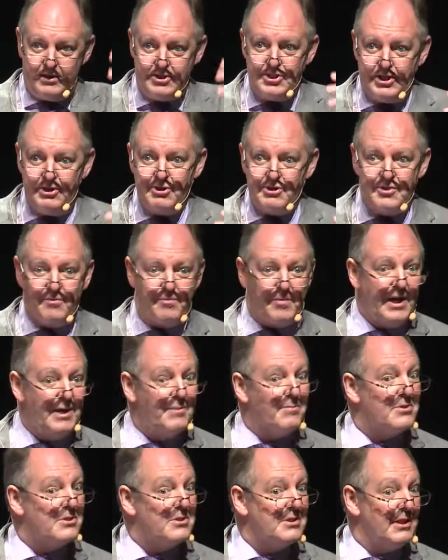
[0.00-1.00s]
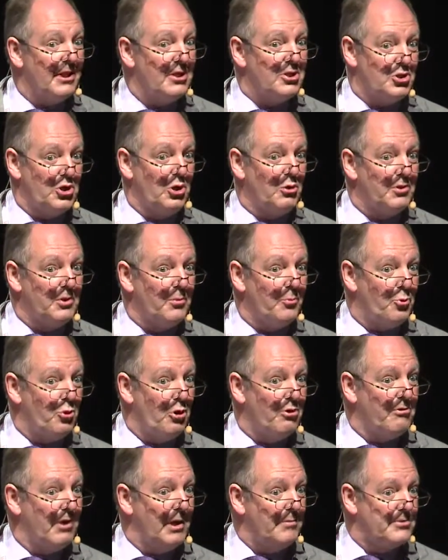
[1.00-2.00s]
in a series of papers, and that showed the
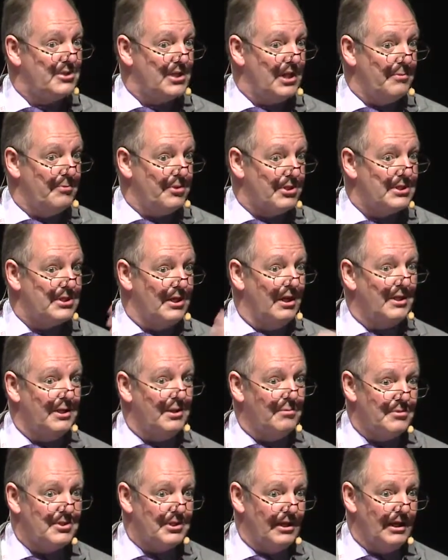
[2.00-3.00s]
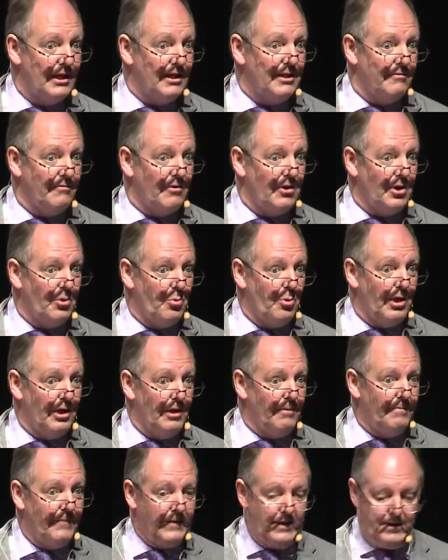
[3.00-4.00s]
program team assigned them together very well.